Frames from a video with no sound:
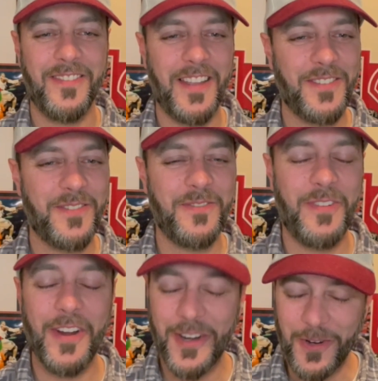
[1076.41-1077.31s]
That's
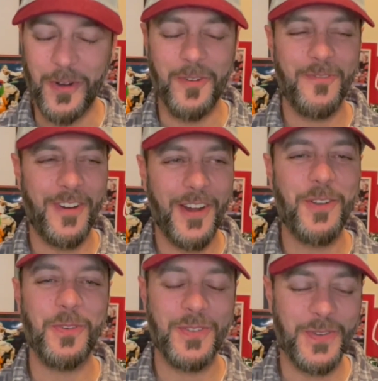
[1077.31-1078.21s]
very yeah. cool. Very
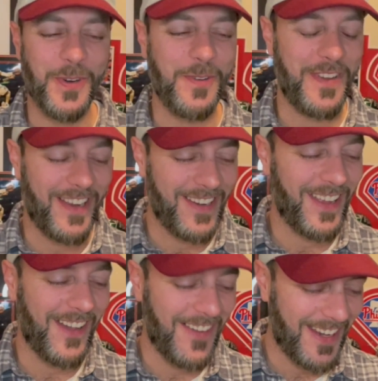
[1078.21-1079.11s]
cool story. Yeah. Man.
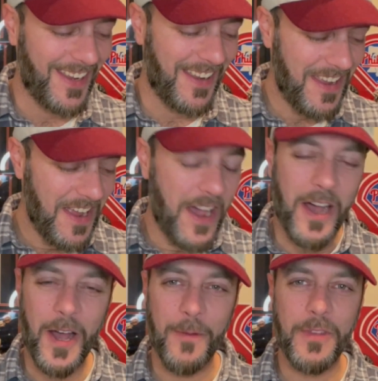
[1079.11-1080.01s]
I like it.
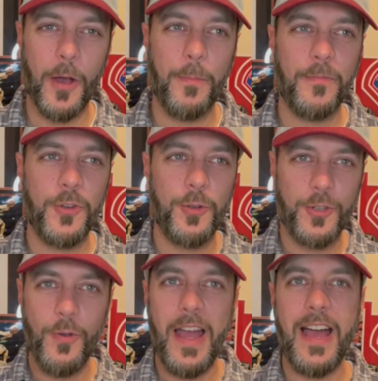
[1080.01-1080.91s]
Now you
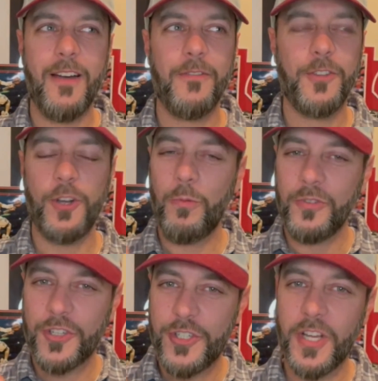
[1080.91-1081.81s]

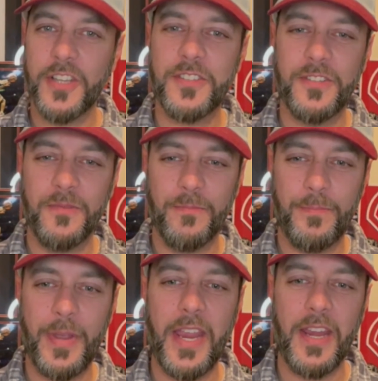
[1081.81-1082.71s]
don't just
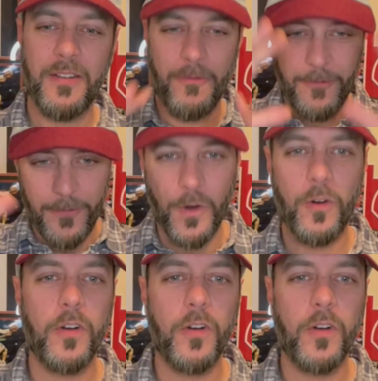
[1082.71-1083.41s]
paint full